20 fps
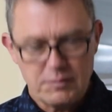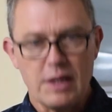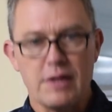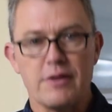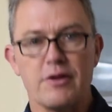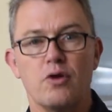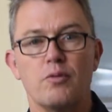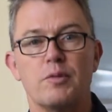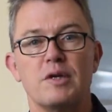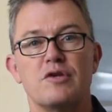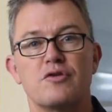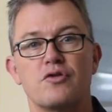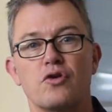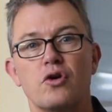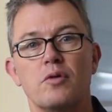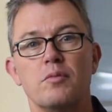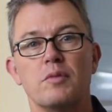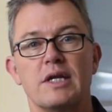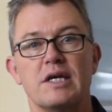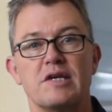There'll be
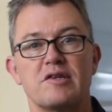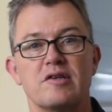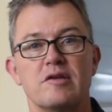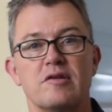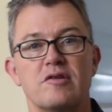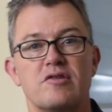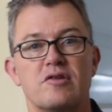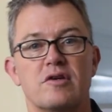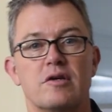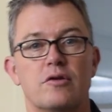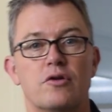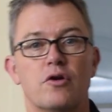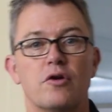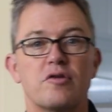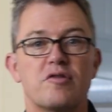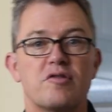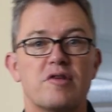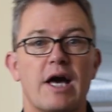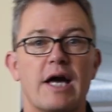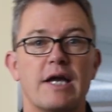Zoom lessons, not
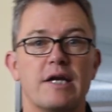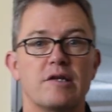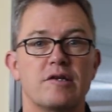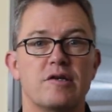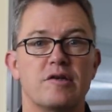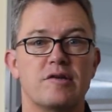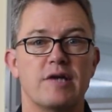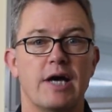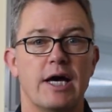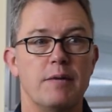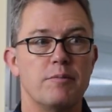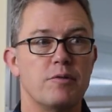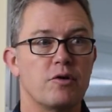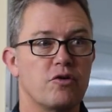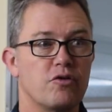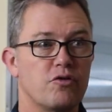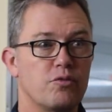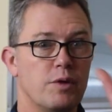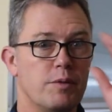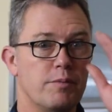starting today
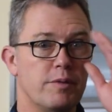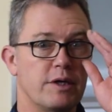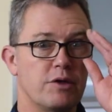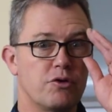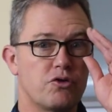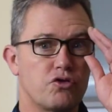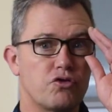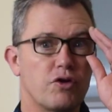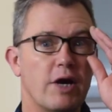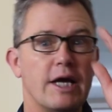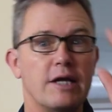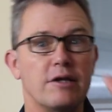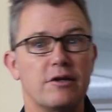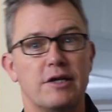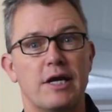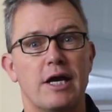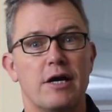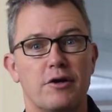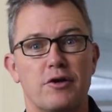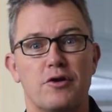because we've been trained in
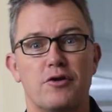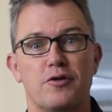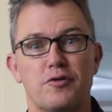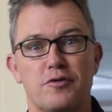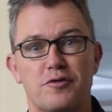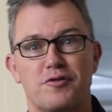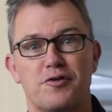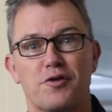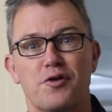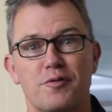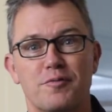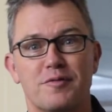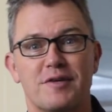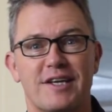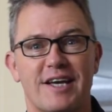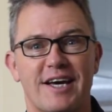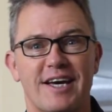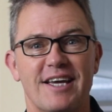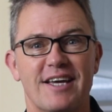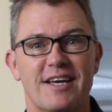how to use Zoom
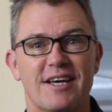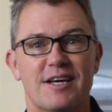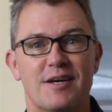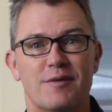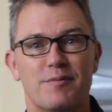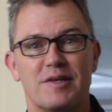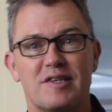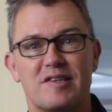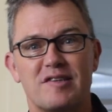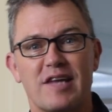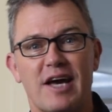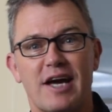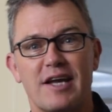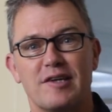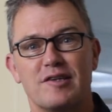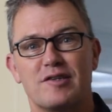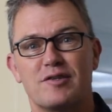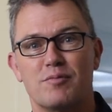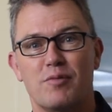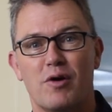today, but
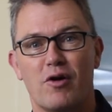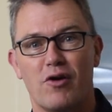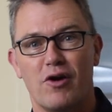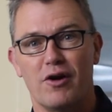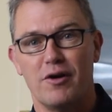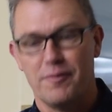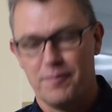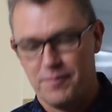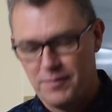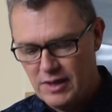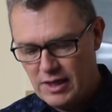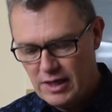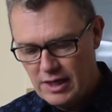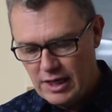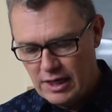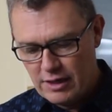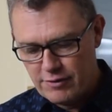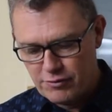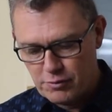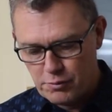starting tomorrow.
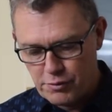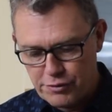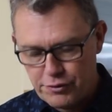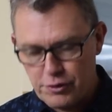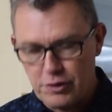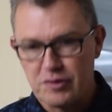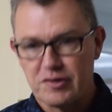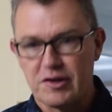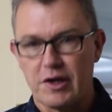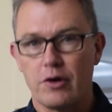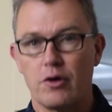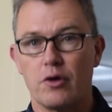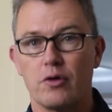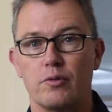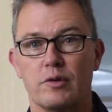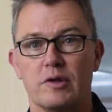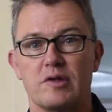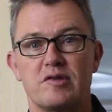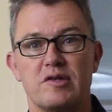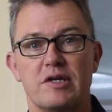And from Thursday
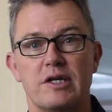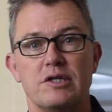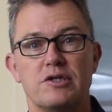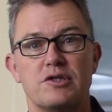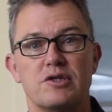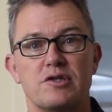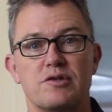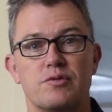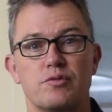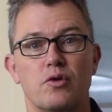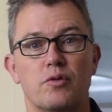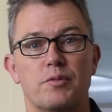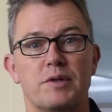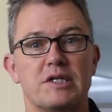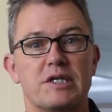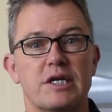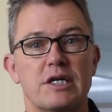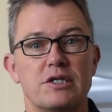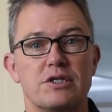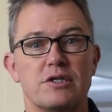onwards, teachers will be
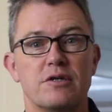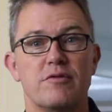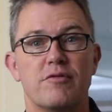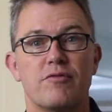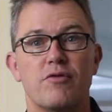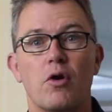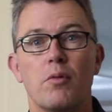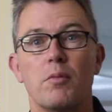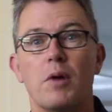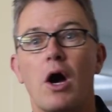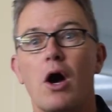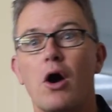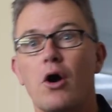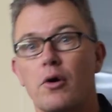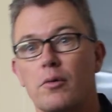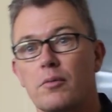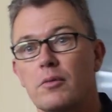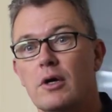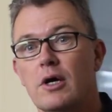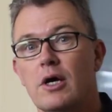teaching from
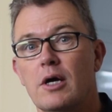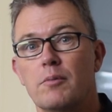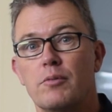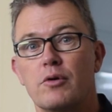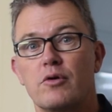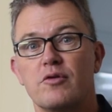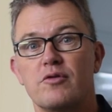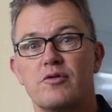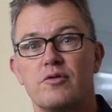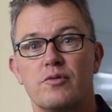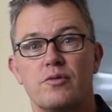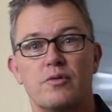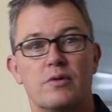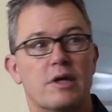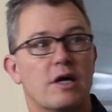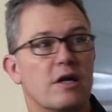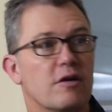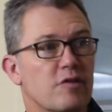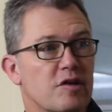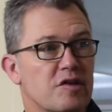home because
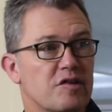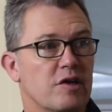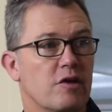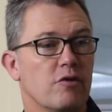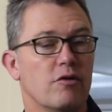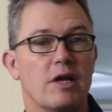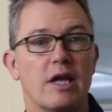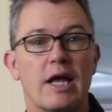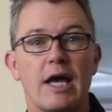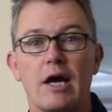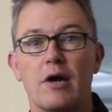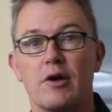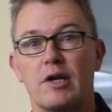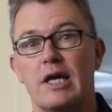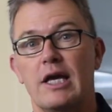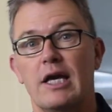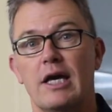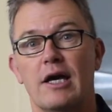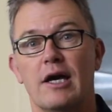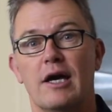none of us are allowed
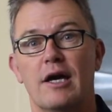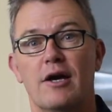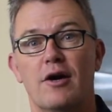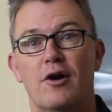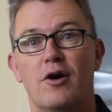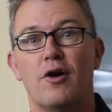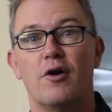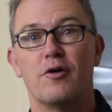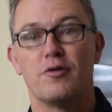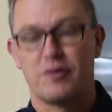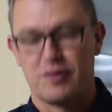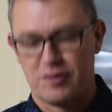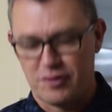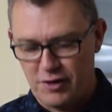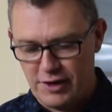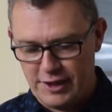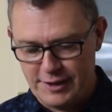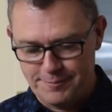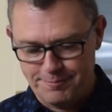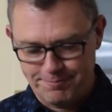here on
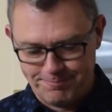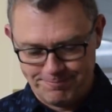site.